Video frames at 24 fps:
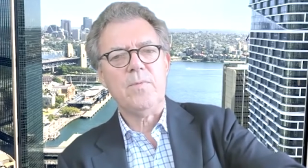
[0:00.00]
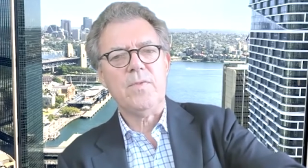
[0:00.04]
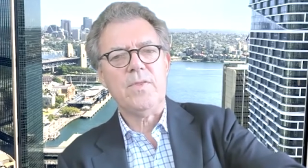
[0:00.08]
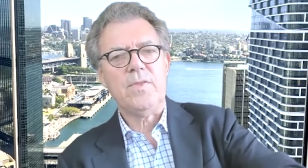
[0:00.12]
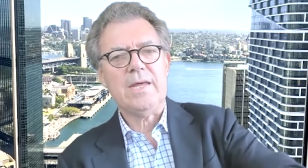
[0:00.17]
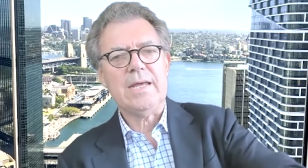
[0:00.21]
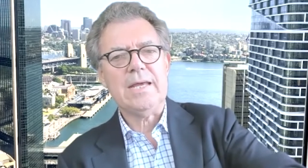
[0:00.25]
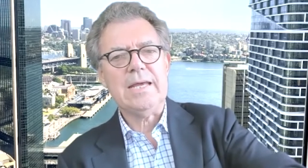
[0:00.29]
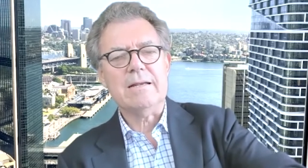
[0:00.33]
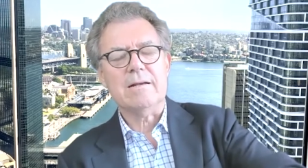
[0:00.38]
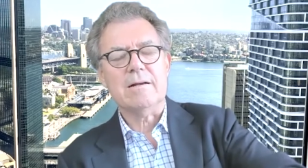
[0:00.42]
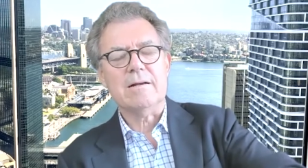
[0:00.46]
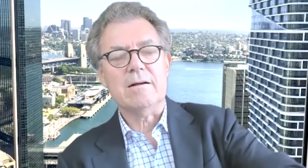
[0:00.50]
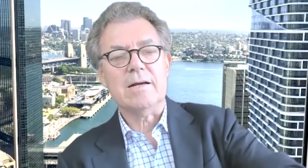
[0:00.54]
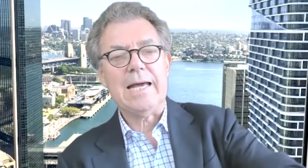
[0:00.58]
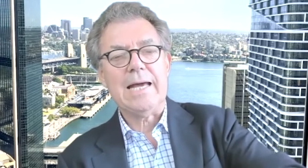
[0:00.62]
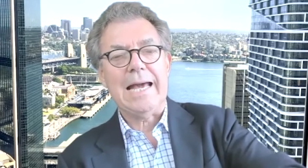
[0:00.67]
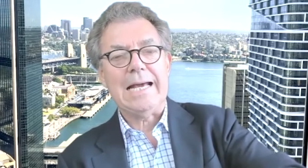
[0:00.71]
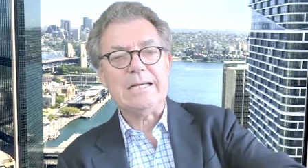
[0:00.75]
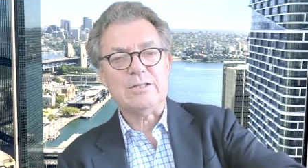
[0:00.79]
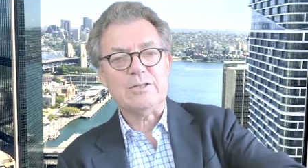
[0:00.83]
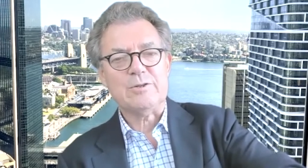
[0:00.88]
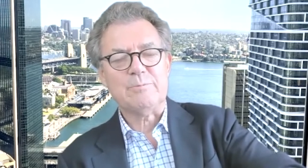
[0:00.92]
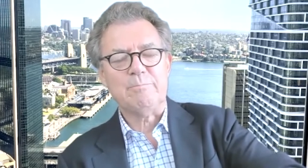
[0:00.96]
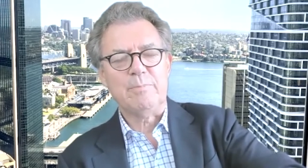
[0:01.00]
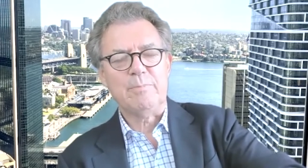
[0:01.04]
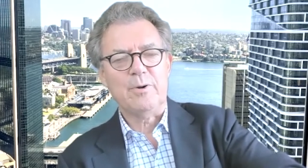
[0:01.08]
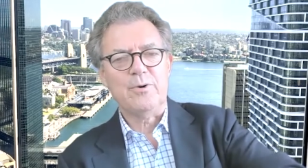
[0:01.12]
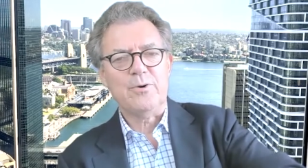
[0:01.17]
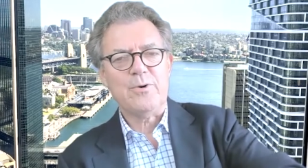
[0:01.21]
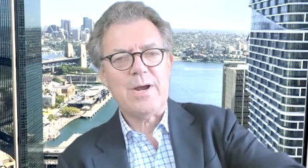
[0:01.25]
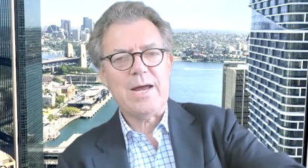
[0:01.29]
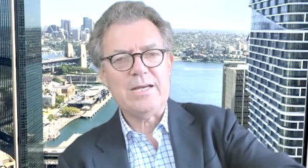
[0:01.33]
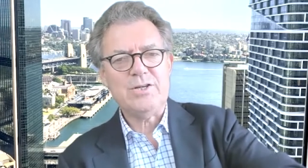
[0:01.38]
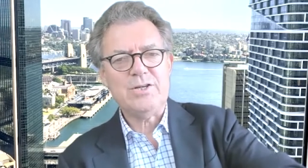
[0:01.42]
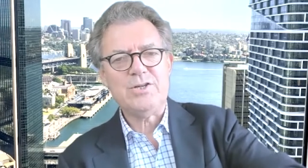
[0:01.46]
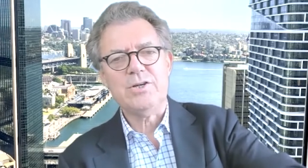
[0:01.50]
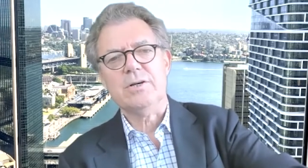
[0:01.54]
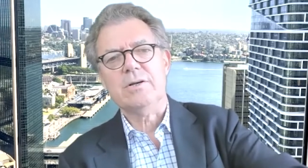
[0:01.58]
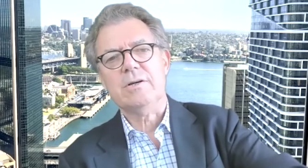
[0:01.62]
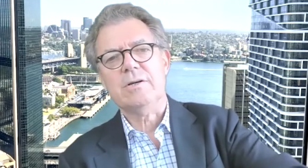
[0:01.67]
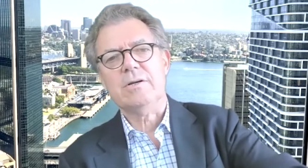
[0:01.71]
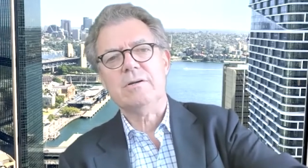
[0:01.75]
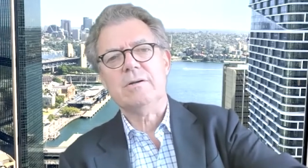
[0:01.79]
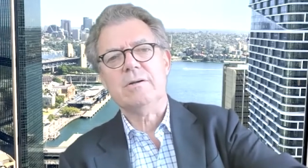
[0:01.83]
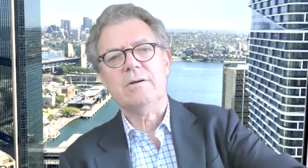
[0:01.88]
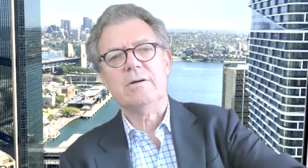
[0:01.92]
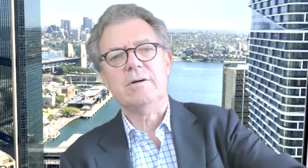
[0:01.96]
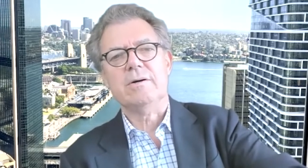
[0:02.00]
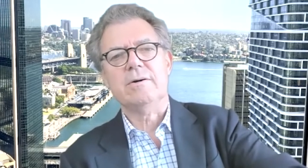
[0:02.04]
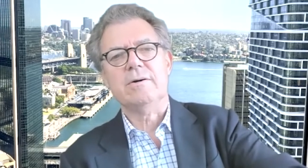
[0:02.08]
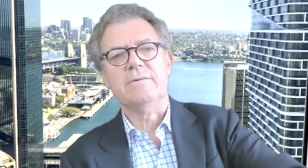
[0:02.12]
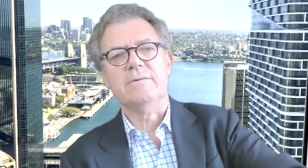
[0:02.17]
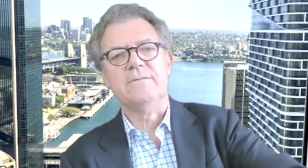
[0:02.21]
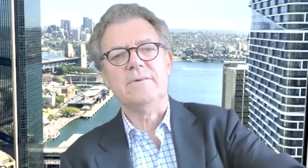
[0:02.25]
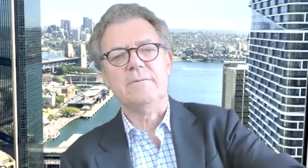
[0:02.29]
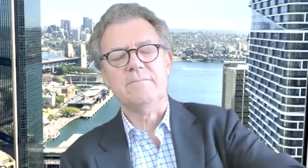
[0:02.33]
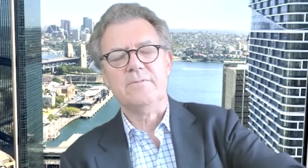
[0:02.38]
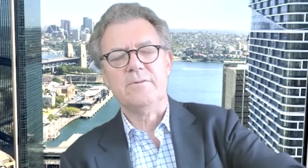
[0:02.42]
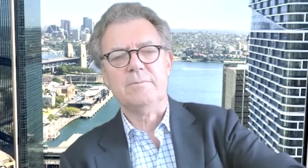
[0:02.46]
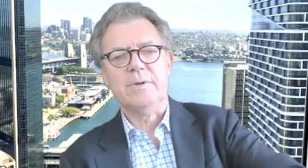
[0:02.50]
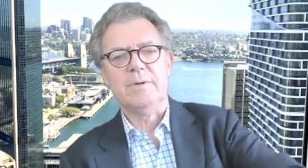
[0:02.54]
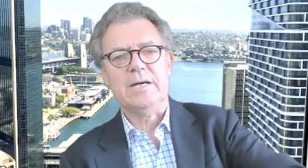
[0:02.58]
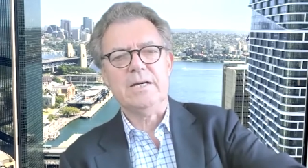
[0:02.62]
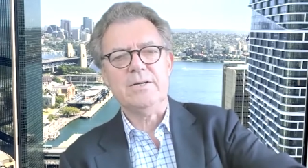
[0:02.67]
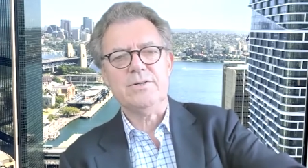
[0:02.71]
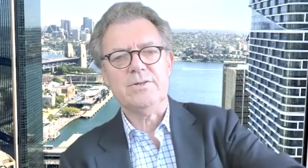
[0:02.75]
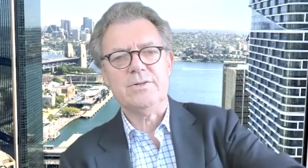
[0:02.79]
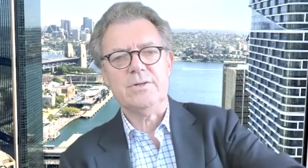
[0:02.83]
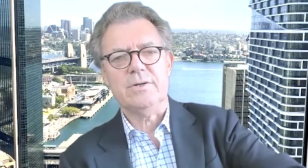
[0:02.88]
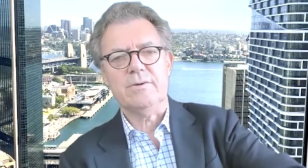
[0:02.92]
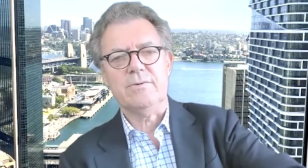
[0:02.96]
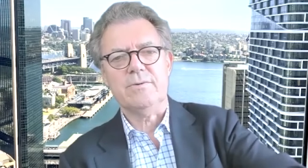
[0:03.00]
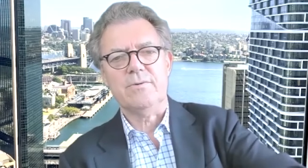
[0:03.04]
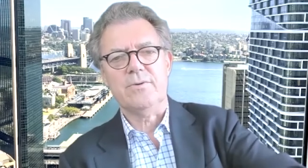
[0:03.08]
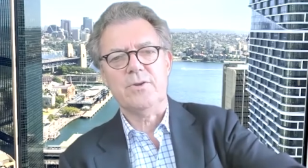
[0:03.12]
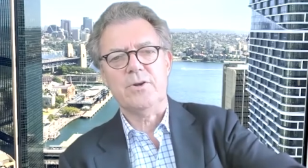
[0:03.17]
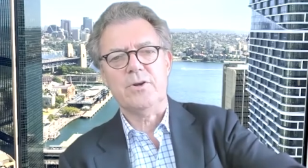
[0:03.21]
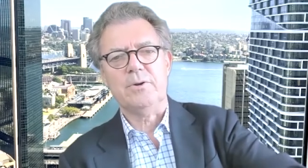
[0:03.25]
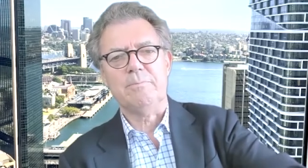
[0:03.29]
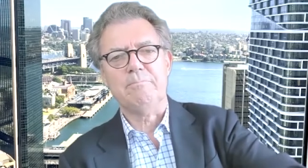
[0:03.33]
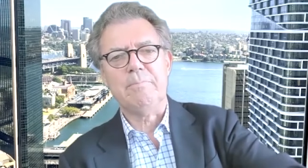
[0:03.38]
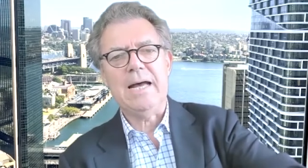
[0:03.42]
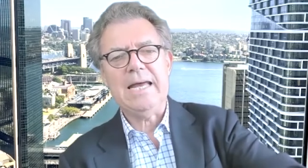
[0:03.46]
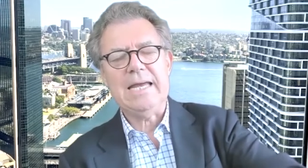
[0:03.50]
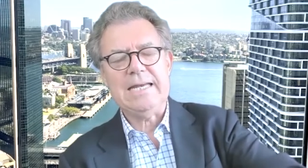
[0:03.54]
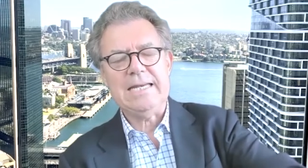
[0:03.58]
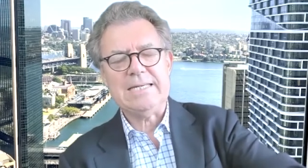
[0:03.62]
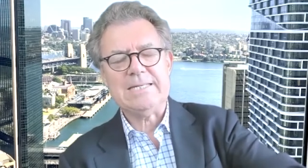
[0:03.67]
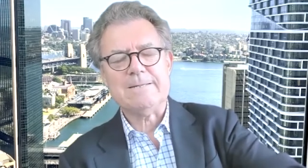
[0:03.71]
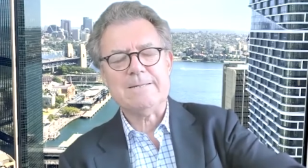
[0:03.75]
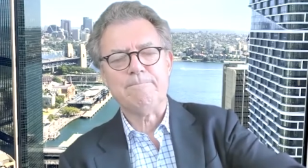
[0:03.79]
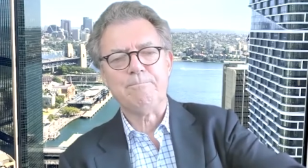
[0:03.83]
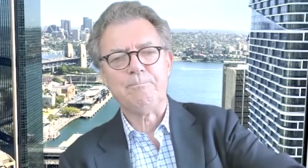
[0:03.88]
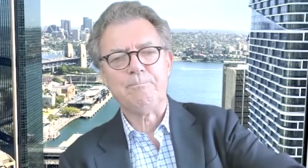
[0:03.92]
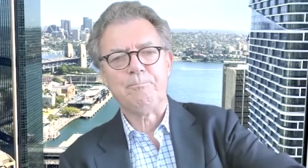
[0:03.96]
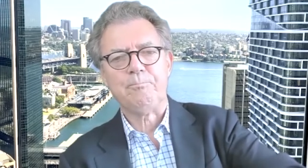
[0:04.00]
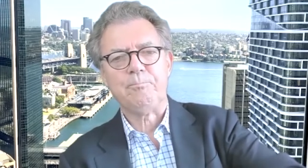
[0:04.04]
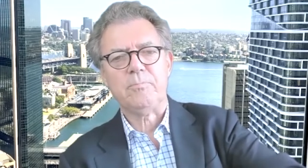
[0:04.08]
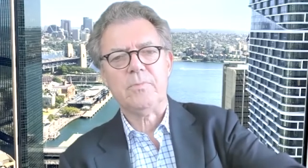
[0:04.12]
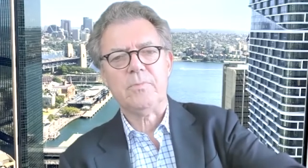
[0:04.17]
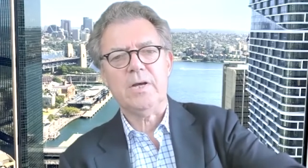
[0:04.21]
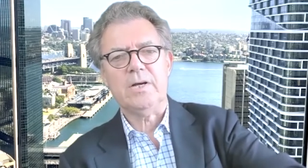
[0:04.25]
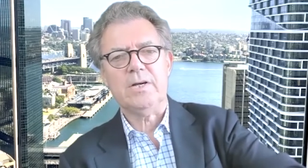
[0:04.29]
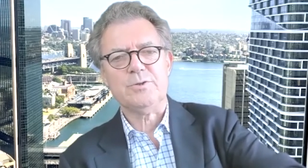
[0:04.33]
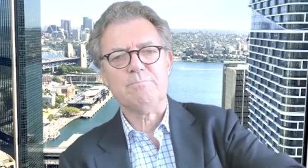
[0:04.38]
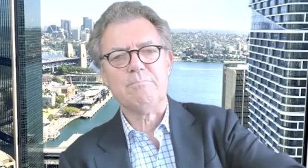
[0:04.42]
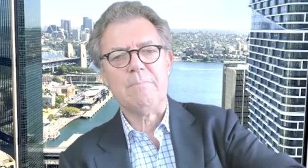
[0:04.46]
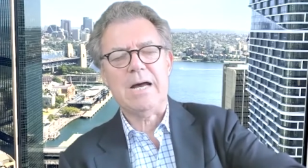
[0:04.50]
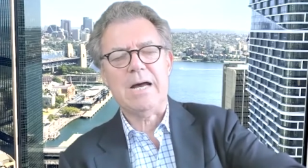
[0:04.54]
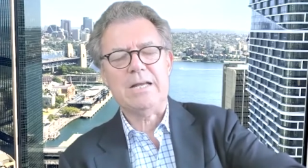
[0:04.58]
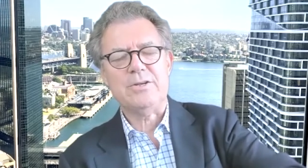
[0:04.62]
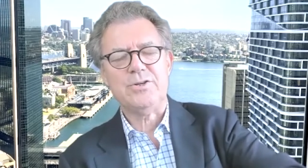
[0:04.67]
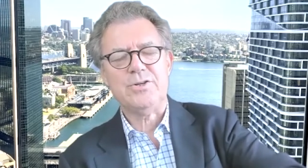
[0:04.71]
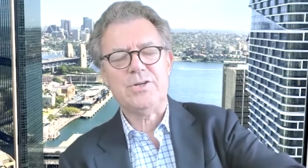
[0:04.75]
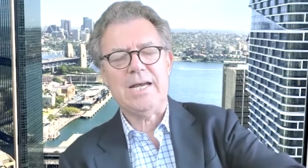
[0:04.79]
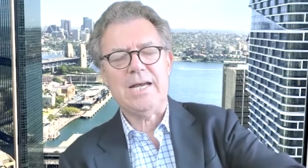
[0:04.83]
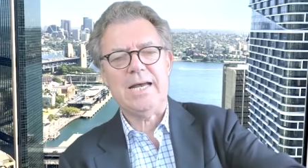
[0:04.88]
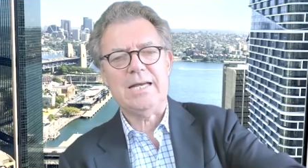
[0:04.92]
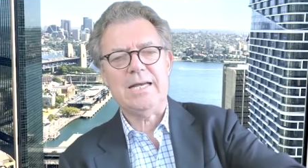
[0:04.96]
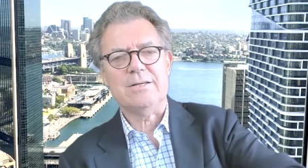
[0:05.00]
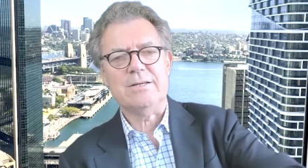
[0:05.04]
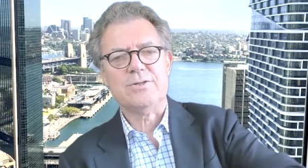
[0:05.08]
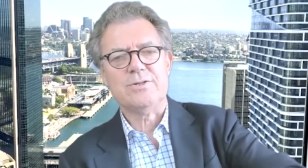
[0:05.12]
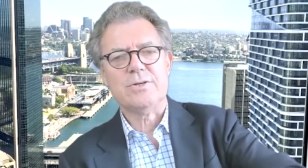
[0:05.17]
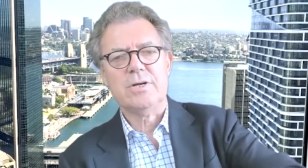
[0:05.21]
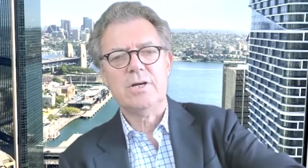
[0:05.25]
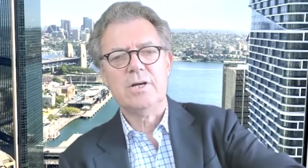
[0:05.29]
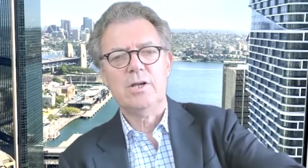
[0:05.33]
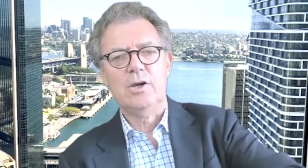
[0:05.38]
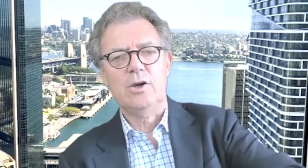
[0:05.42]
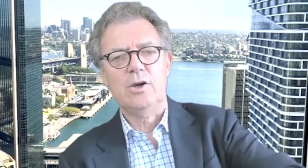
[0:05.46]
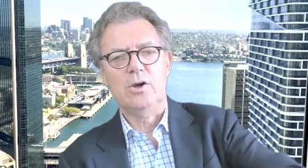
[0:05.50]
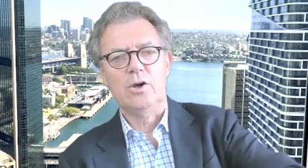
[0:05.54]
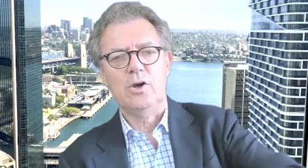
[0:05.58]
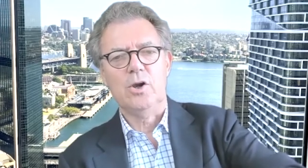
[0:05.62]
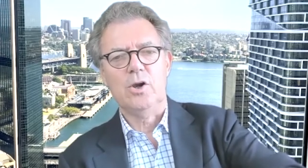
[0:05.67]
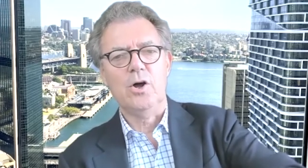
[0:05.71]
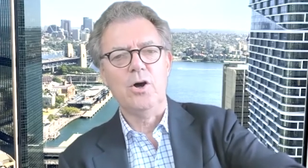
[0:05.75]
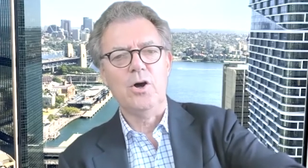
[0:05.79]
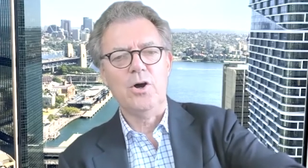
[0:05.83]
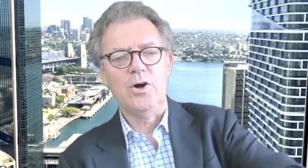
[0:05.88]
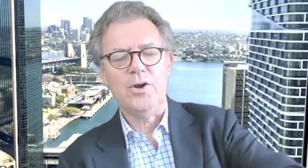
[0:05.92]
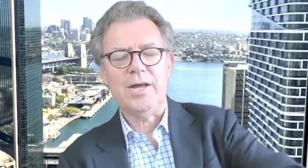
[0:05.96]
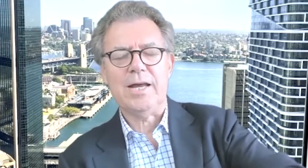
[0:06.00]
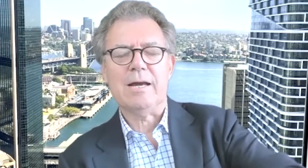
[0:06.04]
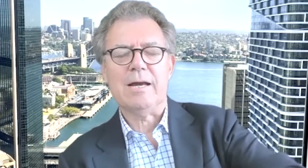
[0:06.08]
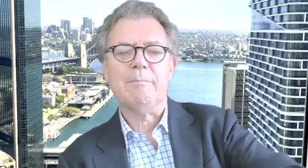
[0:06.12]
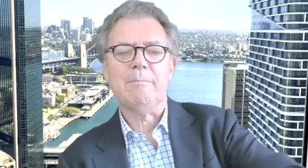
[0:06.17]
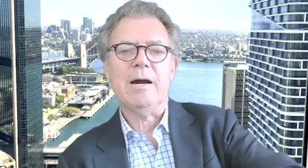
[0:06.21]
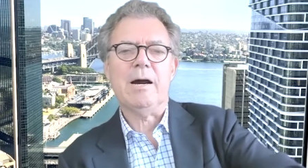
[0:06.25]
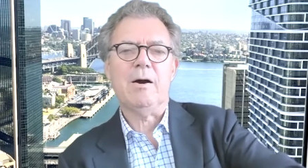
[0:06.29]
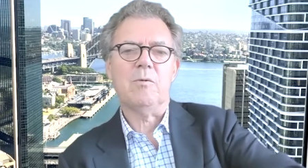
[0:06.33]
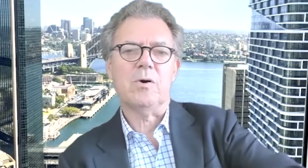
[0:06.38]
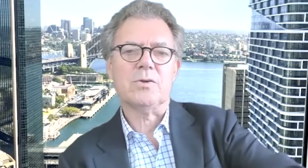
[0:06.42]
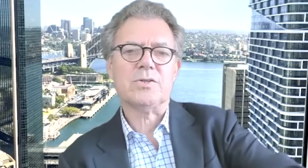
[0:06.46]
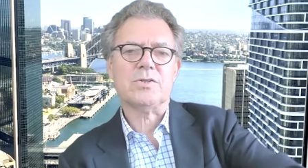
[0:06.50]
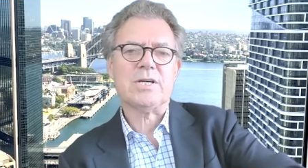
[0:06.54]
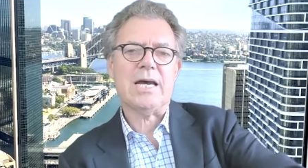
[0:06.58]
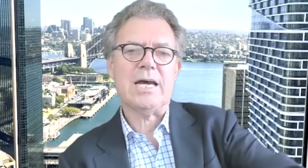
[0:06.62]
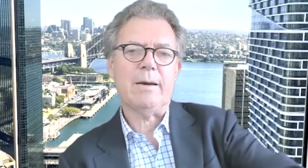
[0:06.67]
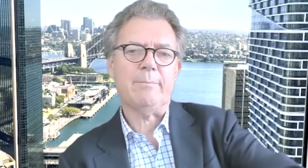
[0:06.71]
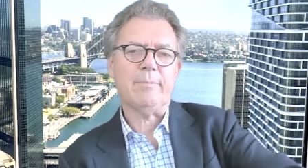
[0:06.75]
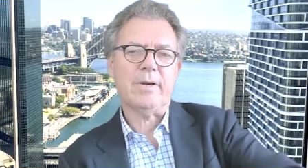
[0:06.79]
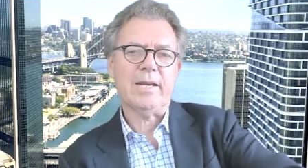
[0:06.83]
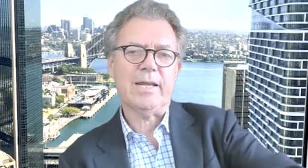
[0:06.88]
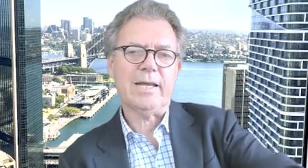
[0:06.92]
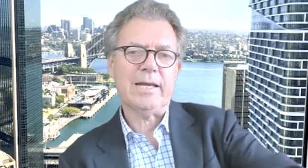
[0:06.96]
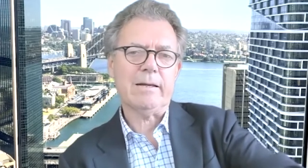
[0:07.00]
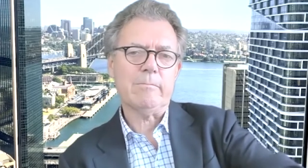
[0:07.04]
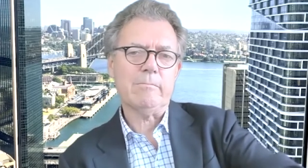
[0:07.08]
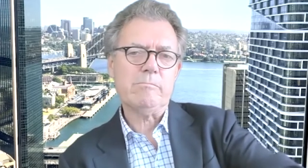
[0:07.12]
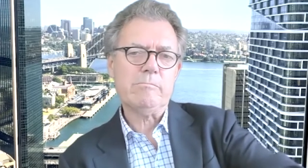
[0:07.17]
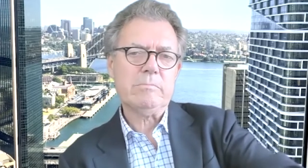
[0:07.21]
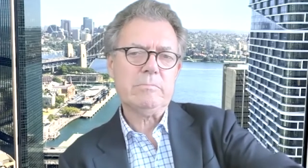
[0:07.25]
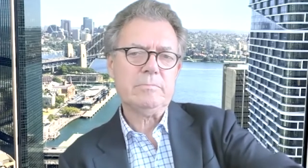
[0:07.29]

the exploration of information, the debate, as much as learning about what's happening.